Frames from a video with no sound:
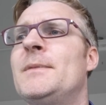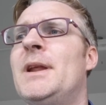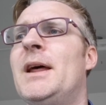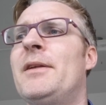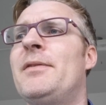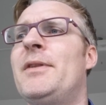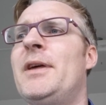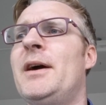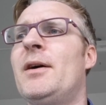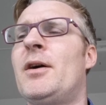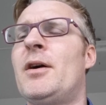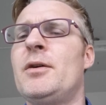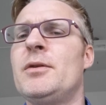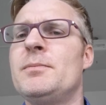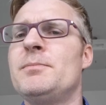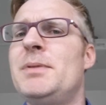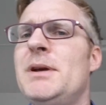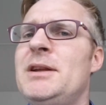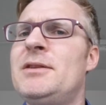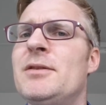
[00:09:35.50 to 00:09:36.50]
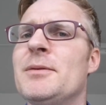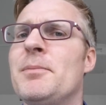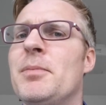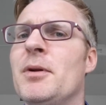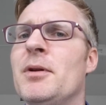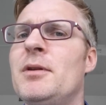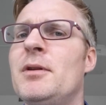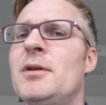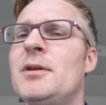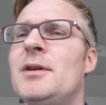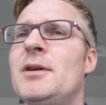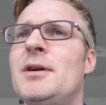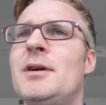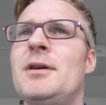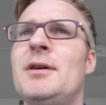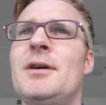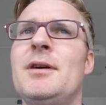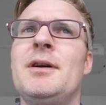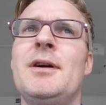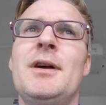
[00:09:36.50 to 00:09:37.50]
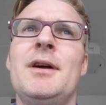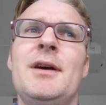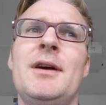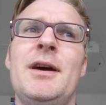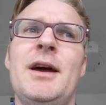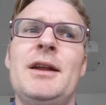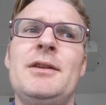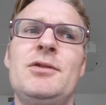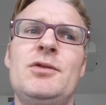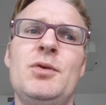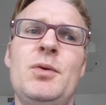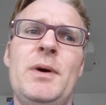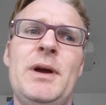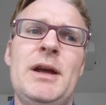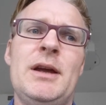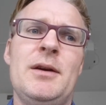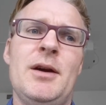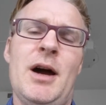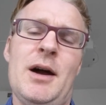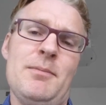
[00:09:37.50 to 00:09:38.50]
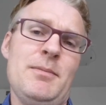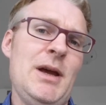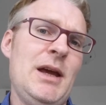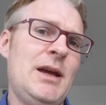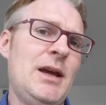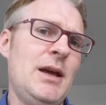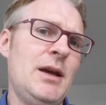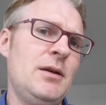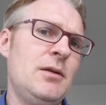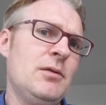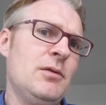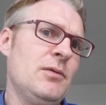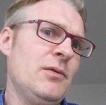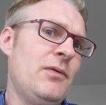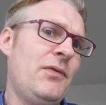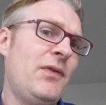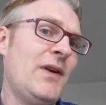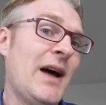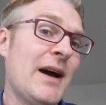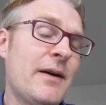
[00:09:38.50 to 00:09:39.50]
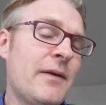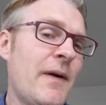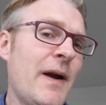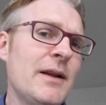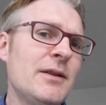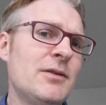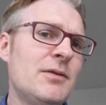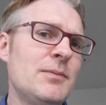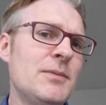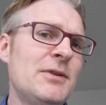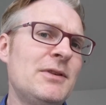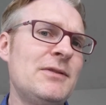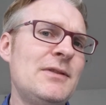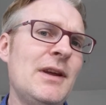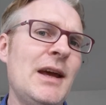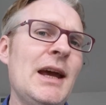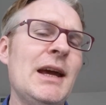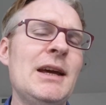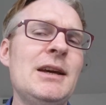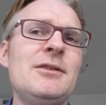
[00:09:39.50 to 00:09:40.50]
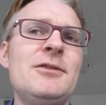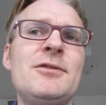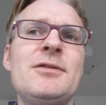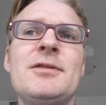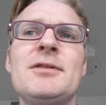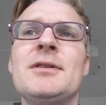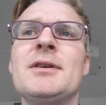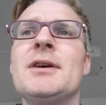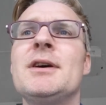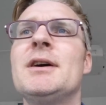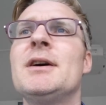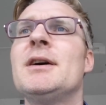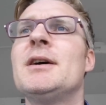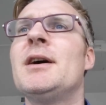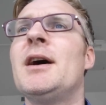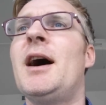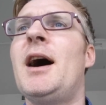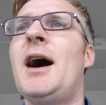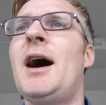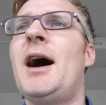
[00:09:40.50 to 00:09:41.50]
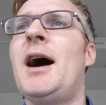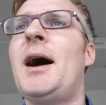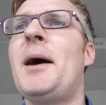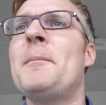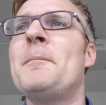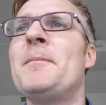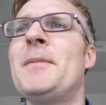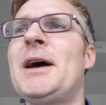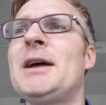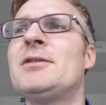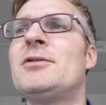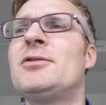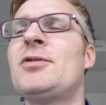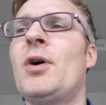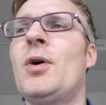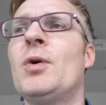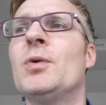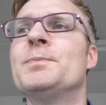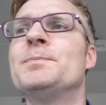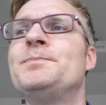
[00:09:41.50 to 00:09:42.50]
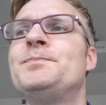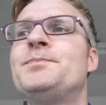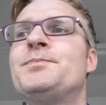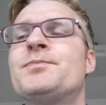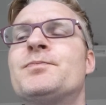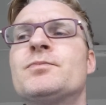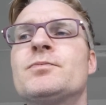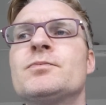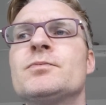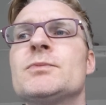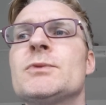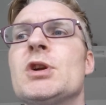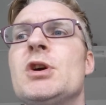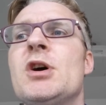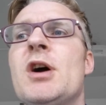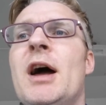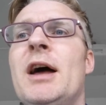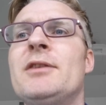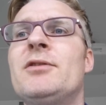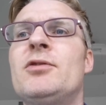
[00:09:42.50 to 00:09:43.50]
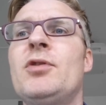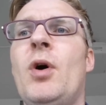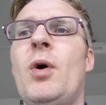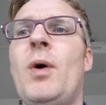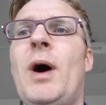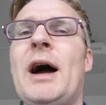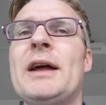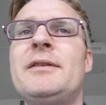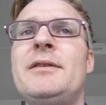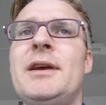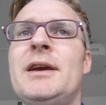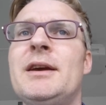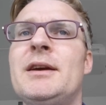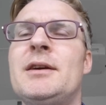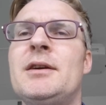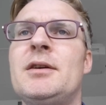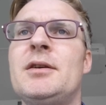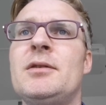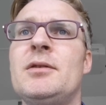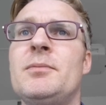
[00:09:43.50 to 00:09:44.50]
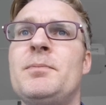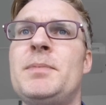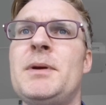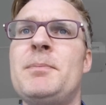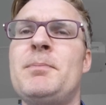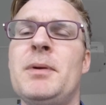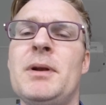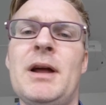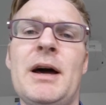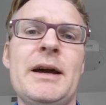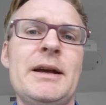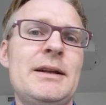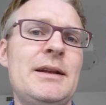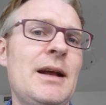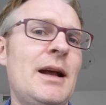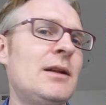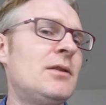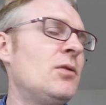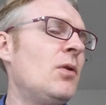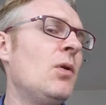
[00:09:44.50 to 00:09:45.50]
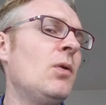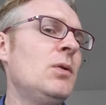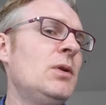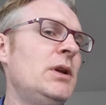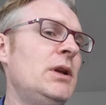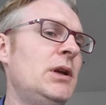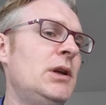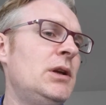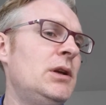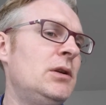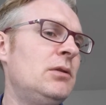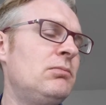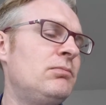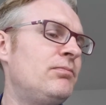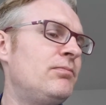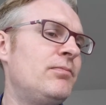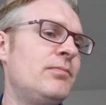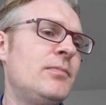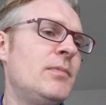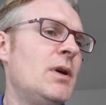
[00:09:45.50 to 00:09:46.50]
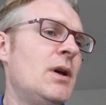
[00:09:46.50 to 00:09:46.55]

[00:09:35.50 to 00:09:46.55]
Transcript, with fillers: that they are unbeatable. Uh, and doing, I'm making flagrant mistakes, um, and so, and so I think people like that only,